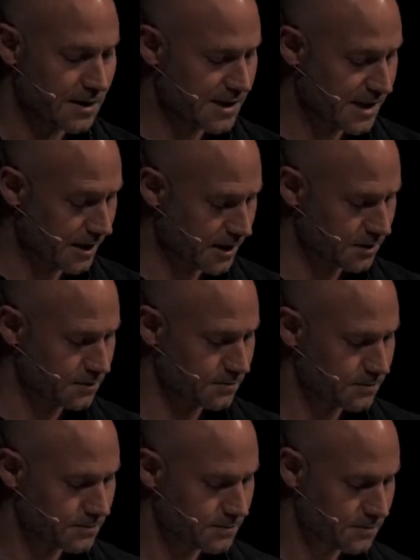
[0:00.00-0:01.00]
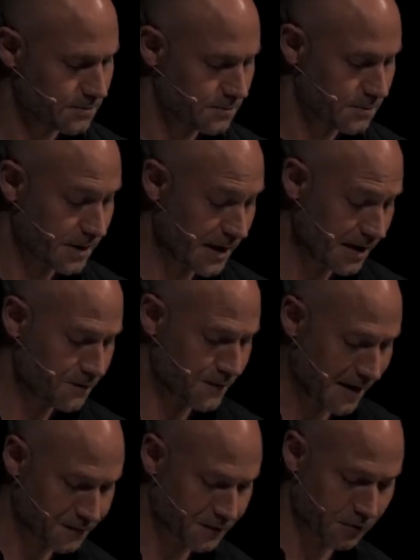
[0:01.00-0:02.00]
Second, if,
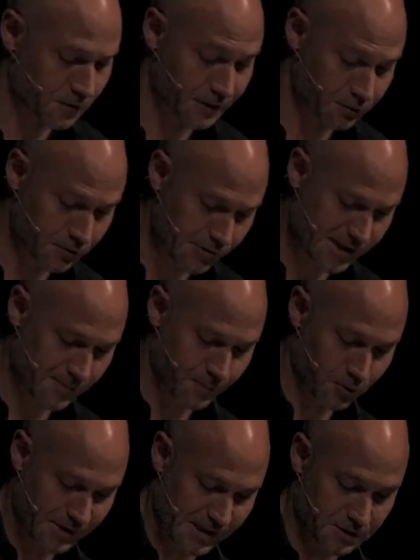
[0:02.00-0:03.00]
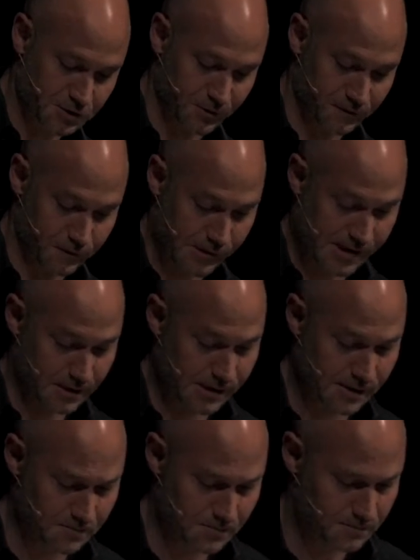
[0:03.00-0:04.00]
after all, you do support such universalism,